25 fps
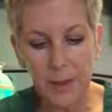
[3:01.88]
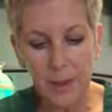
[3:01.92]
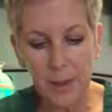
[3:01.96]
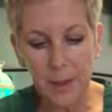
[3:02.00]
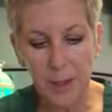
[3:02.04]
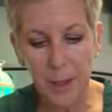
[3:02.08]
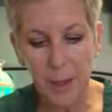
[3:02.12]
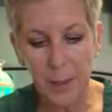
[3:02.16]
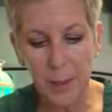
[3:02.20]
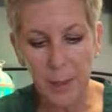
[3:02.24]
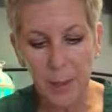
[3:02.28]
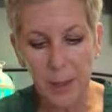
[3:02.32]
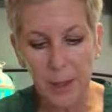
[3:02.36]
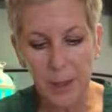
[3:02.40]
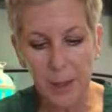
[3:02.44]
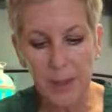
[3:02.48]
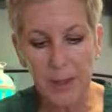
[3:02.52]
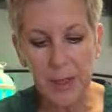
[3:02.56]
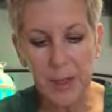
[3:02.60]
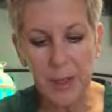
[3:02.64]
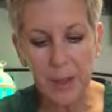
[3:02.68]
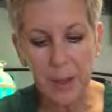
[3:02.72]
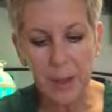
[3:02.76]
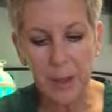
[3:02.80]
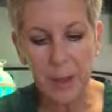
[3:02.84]
the
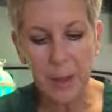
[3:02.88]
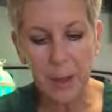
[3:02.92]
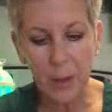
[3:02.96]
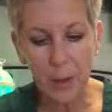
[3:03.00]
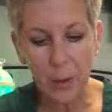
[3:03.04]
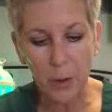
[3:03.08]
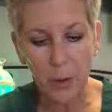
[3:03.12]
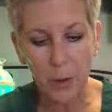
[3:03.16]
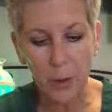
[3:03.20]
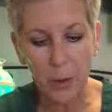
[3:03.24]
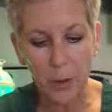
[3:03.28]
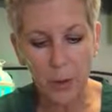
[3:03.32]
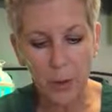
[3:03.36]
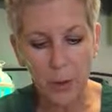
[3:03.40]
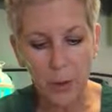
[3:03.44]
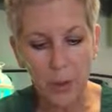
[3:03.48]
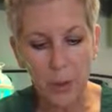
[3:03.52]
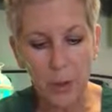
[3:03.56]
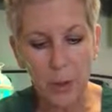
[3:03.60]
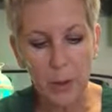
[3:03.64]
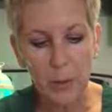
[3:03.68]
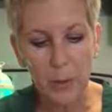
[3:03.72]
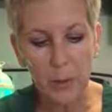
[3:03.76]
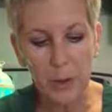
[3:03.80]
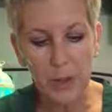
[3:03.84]
cypress and the oak,
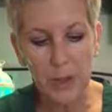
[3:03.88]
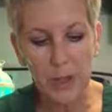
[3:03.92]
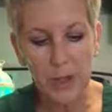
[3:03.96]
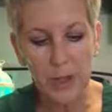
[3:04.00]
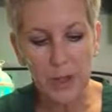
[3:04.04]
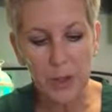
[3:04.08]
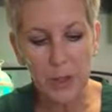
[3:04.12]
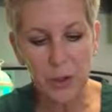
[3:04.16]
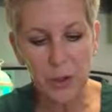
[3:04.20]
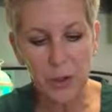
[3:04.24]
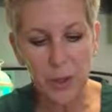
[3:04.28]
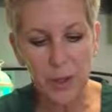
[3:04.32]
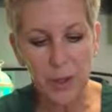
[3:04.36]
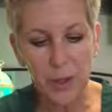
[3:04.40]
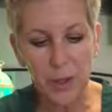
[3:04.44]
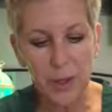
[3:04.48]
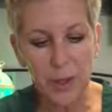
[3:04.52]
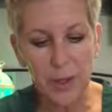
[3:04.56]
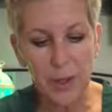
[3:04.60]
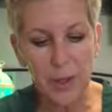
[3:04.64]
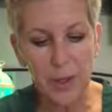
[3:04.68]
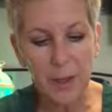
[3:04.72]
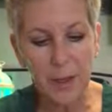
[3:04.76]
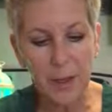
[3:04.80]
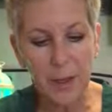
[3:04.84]
which he
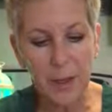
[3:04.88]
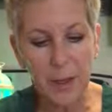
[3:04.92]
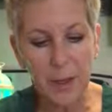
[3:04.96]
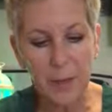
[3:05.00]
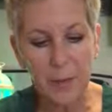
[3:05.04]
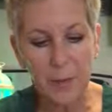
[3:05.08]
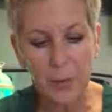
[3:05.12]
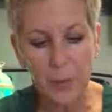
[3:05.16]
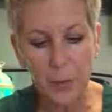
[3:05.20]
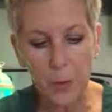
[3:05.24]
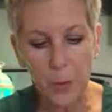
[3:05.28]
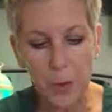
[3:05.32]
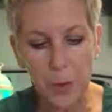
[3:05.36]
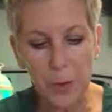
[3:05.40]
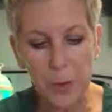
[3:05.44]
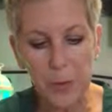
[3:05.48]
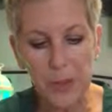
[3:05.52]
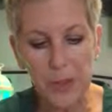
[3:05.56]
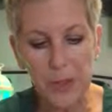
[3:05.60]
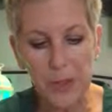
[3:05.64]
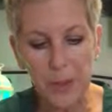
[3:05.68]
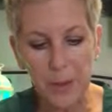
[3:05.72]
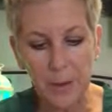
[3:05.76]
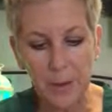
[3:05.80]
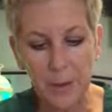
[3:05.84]
strengtheneth for
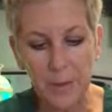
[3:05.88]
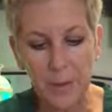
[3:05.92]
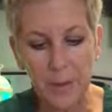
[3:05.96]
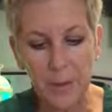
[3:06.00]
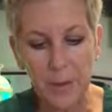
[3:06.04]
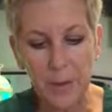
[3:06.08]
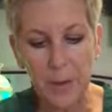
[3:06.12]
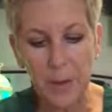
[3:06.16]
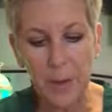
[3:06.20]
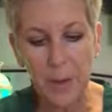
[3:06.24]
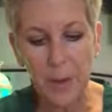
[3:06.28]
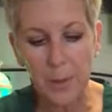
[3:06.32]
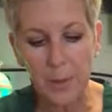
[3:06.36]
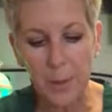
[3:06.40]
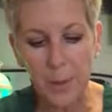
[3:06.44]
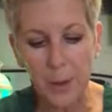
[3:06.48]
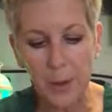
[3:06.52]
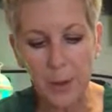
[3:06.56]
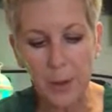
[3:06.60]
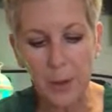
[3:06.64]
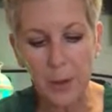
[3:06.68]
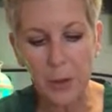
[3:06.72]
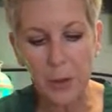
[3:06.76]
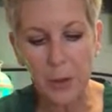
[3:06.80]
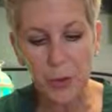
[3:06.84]
himself
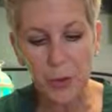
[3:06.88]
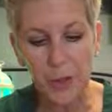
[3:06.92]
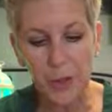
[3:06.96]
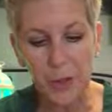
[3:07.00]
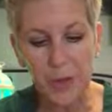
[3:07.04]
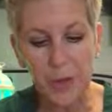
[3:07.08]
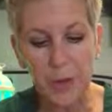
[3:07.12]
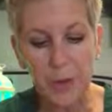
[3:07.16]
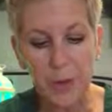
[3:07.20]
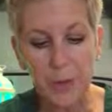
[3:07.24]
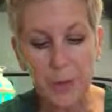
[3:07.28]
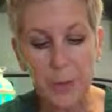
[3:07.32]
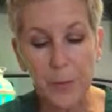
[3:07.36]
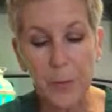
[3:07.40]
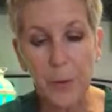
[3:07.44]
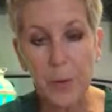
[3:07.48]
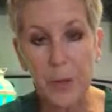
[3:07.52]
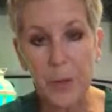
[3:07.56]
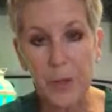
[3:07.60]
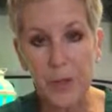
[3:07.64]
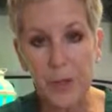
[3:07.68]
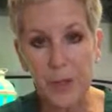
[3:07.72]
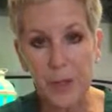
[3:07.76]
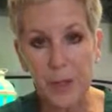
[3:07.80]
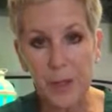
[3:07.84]
among the trees of the
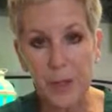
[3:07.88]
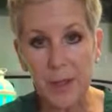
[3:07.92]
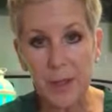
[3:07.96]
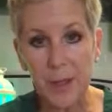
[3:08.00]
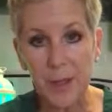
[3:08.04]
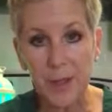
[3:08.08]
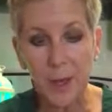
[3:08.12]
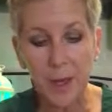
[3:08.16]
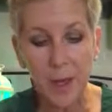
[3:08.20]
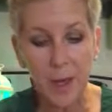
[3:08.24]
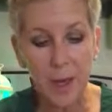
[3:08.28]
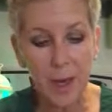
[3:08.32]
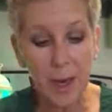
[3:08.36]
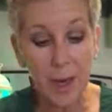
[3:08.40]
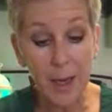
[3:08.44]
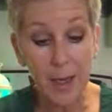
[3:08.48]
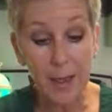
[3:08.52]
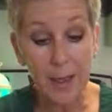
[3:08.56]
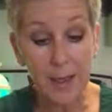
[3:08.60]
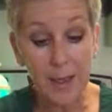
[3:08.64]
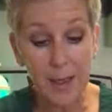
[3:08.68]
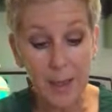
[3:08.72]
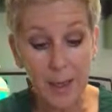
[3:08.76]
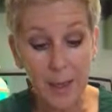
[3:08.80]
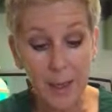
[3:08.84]
forest."
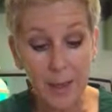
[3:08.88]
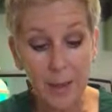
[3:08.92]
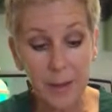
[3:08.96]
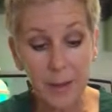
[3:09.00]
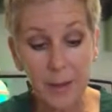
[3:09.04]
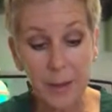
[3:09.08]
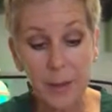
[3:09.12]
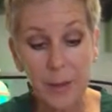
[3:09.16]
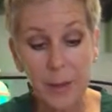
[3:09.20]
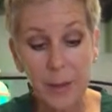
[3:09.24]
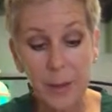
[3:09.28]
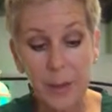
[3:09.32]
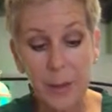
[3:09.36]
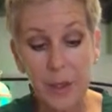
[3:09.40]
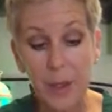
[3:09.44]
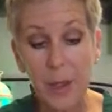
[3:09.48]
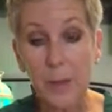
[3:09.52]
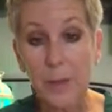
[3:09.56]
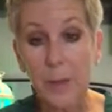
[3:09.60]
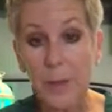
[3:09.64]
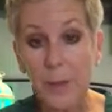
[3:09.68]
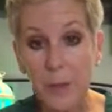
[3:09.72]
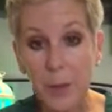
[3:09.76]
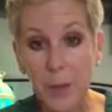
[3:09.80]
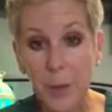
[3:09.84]
Isaiah
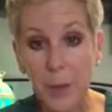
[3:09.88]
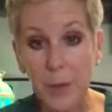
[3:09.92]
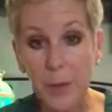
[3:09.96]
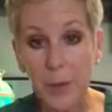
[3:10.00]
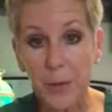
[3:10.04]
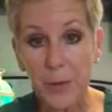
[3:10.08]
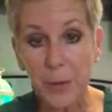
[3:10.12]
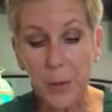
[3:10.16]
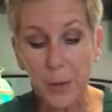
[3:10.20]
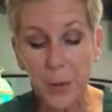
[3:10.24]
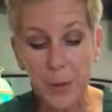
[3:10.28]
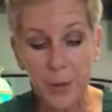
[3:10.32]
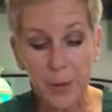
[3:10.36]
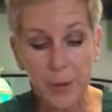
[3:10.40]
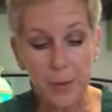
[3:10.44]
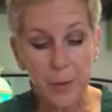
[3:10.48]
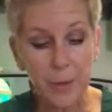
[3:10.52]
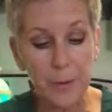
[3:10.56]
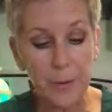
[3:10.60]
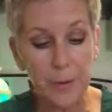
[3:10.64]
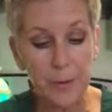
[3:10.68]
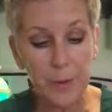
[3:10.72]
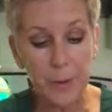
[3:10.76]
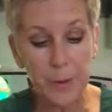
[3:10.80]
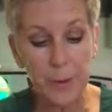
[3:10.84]
chapter 44,
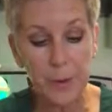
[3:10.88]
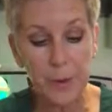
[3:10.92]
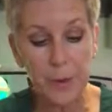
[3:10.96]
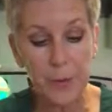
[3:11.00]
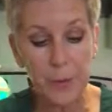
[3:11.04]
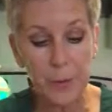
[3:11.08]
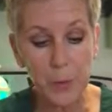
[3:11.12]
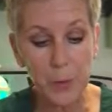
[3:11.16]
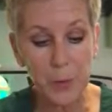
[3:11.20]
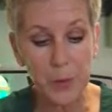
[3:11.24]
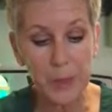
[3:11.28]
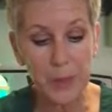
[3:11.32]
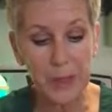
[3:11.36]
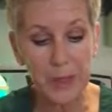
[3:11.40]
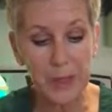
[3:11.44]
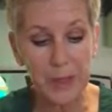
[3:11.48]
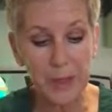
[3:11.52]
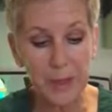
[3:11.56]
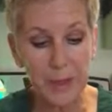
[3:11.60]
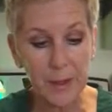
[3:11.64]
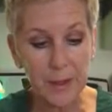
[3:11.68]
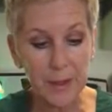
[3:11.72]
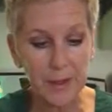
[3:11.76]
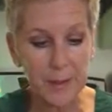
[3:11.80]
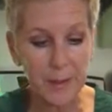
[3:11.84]
verse
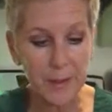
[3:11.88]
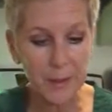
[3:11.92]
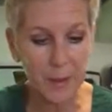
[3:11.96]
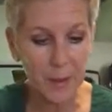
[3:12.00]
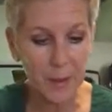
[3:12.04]
14.